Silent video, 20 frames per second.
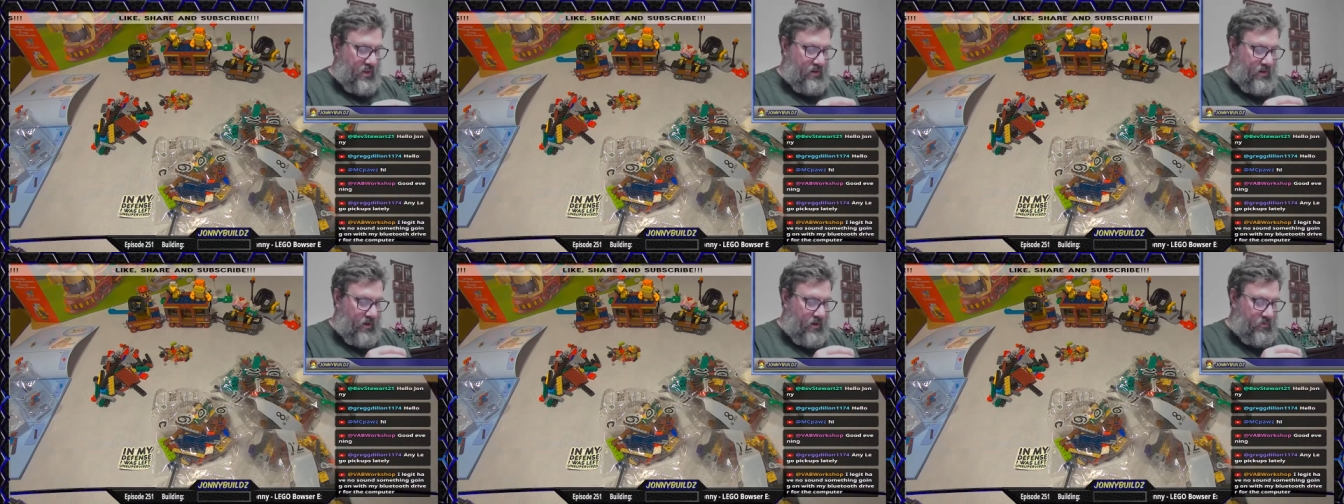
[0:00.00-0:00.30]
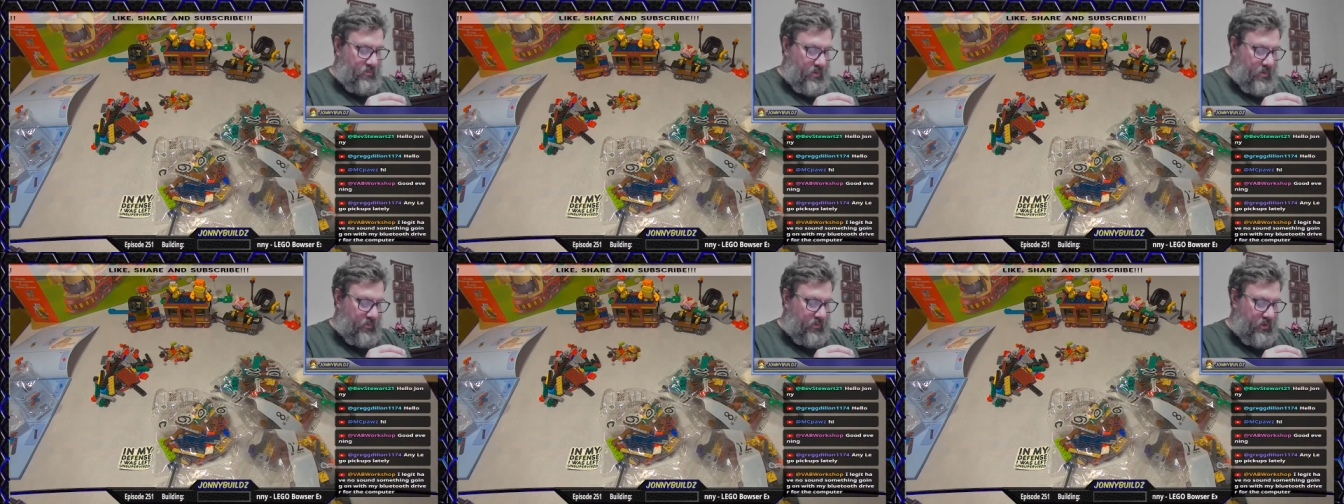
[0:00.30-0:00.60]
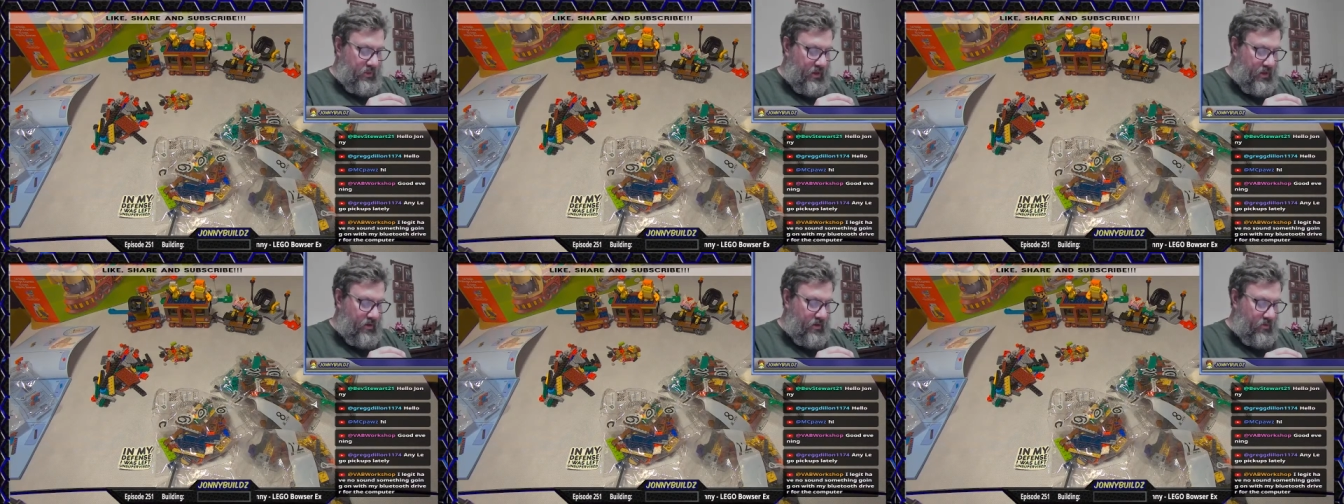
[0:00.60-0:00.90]
I remember
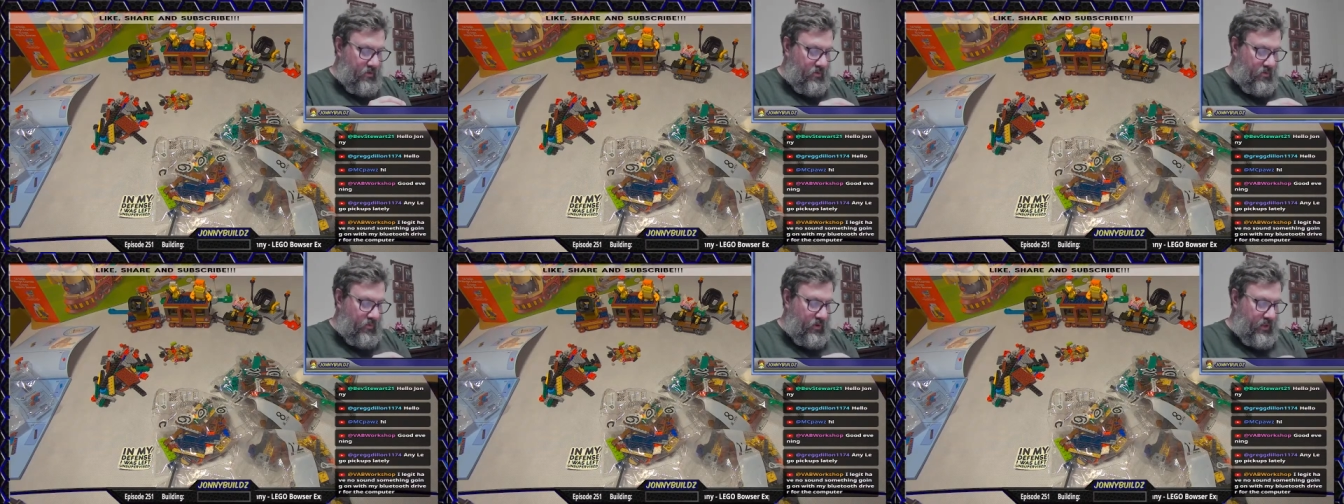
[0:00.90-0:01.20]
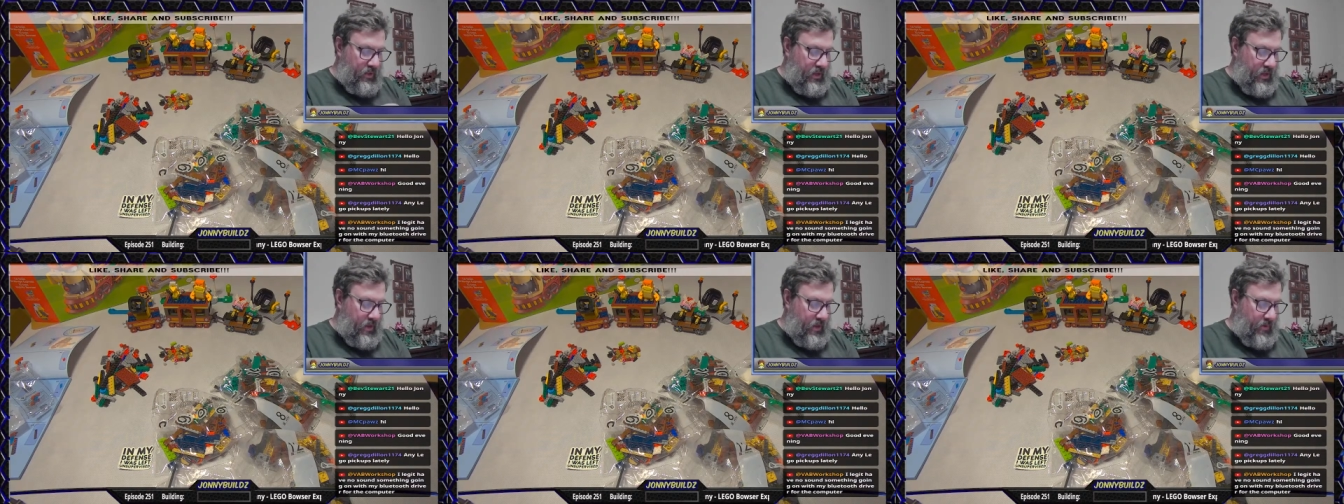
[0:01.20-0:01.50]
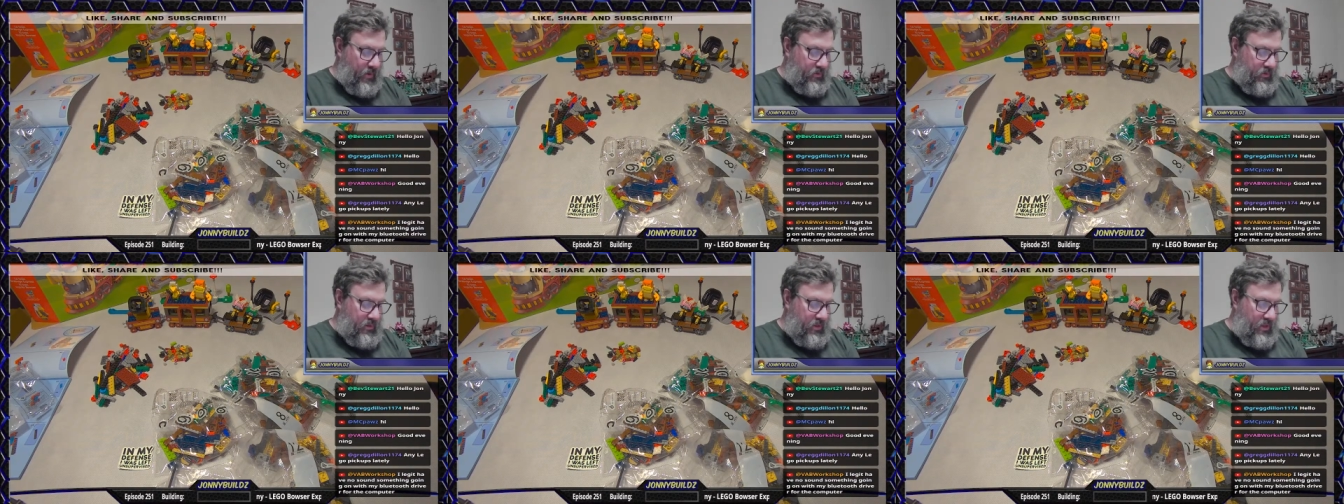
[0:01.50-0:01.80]
when they came out
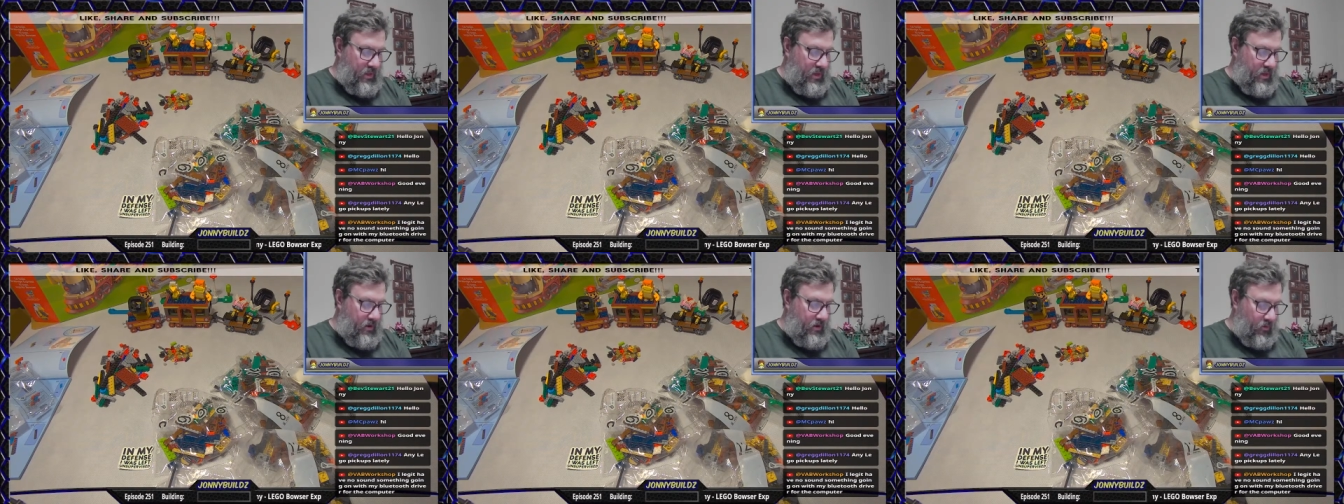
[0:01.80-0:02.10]
with the